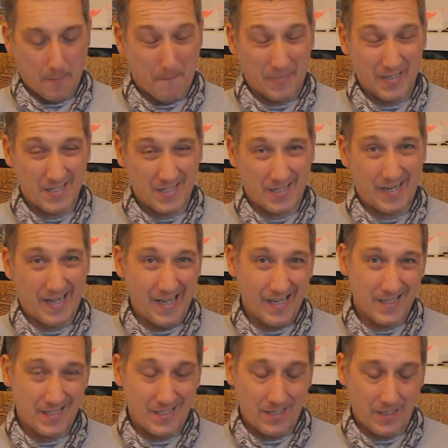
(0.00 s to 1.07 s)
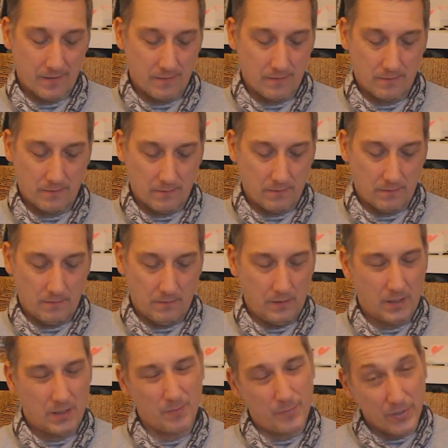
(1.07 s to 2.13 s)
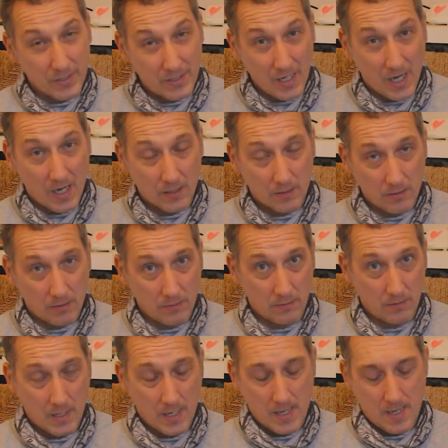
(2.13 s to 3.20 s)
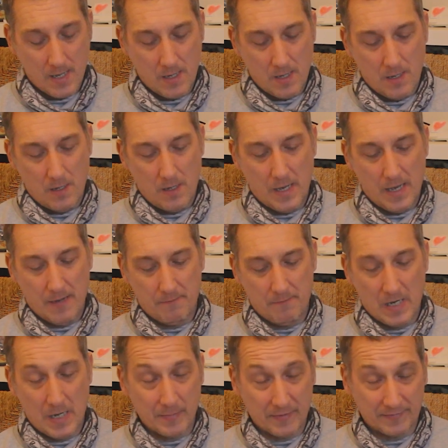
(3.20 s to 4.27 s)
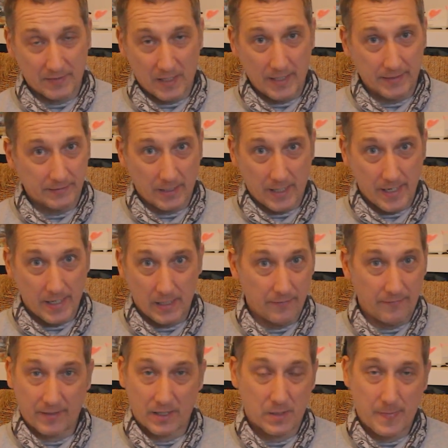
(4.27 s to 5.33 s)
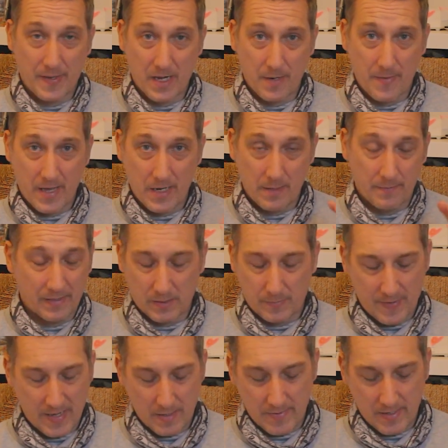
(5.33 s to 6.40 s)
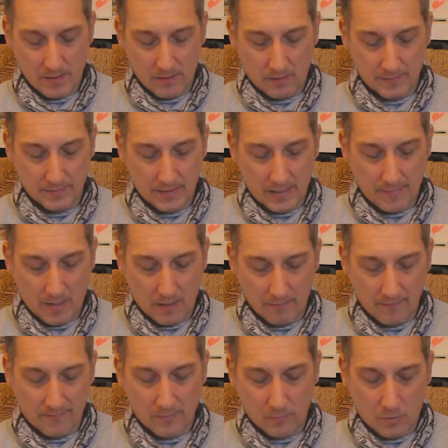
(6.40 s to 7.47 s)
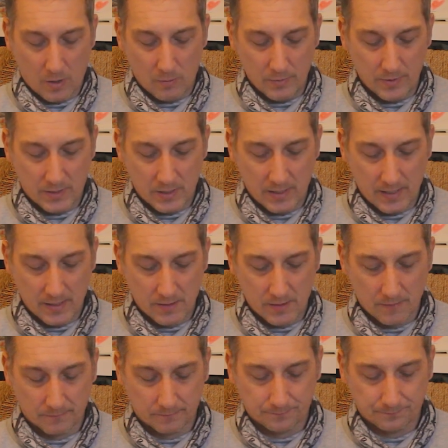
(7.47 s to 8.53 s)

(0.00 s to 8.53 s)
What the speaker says: buzzer, hare's ear. You can put tags on. I'm a fly tyer, I love experimenting, I'm experimenting all the time. However, what I would say is